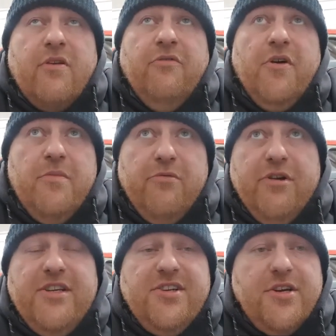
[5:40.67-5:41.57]
from the
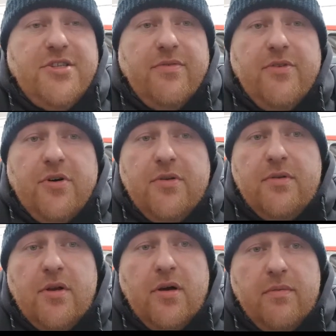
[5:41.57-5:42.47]
research I've
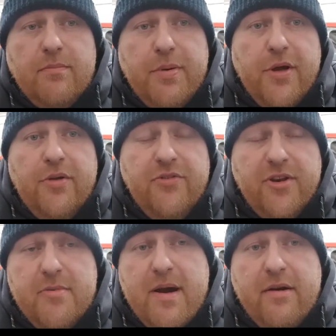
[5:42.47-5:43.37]
done on burns
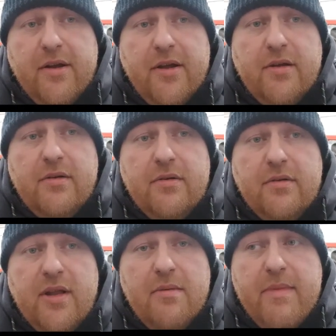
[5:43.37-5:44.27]
in America,
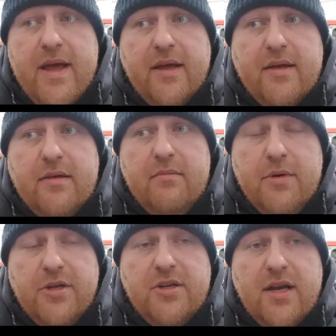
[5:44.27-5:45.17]
that mech
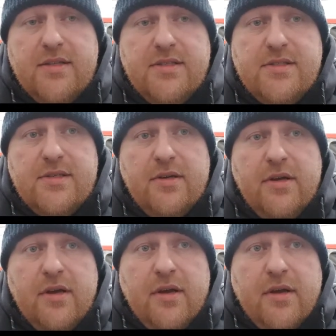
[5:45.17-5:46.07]
most collectors,
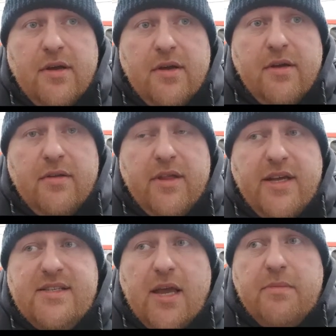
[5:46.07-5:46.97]

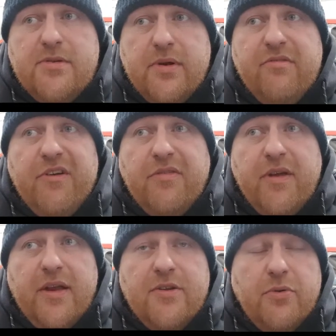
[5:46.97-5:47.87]
they say between
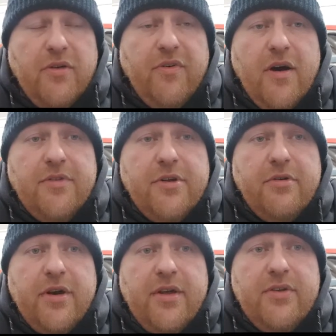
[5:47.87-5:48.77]
15 and 25
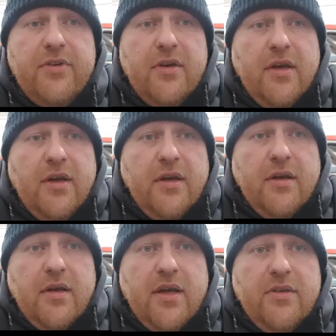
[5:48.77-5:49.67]
degrees
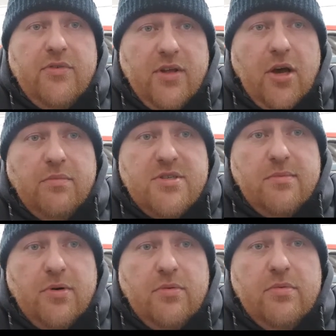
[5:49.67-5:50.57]
is the
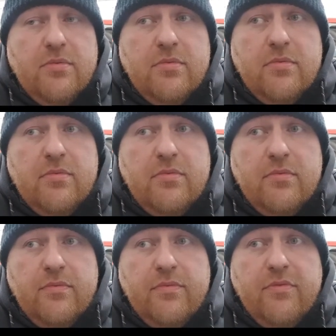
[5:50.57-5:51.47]
optimal
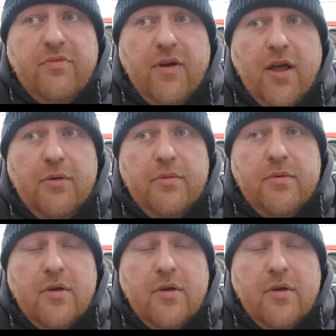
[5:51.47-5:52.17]
flow.